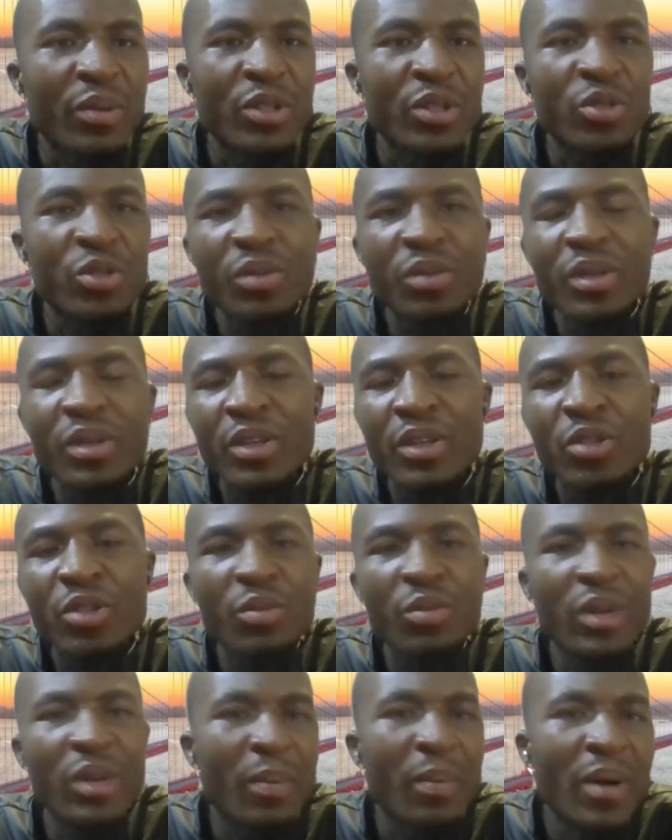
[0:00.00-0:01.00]

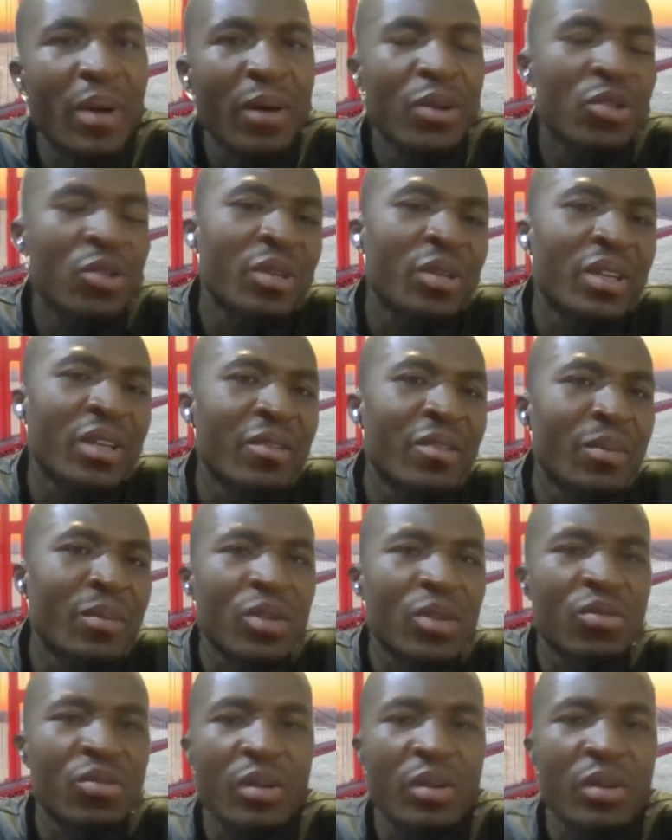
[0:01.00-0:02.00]
The power should be given
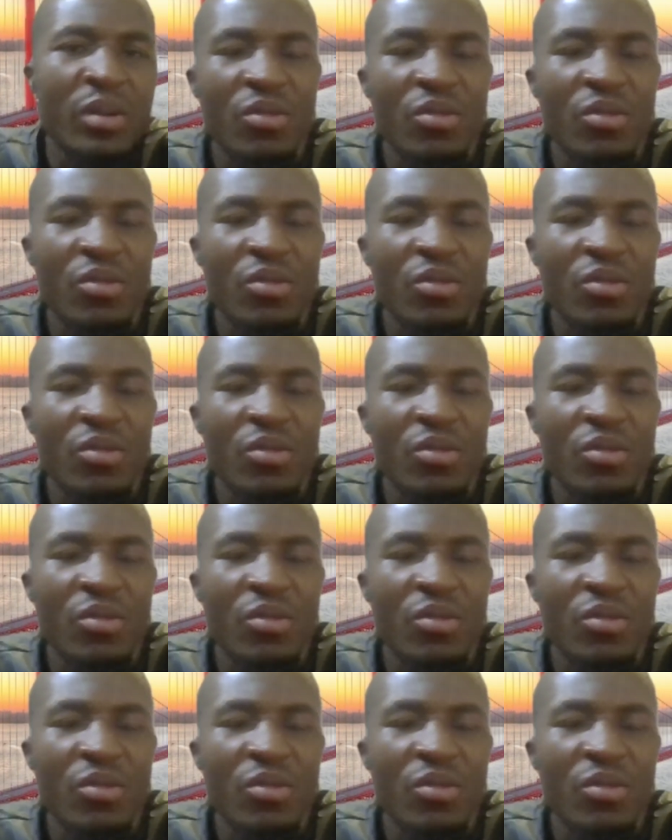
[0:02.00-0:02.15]
back to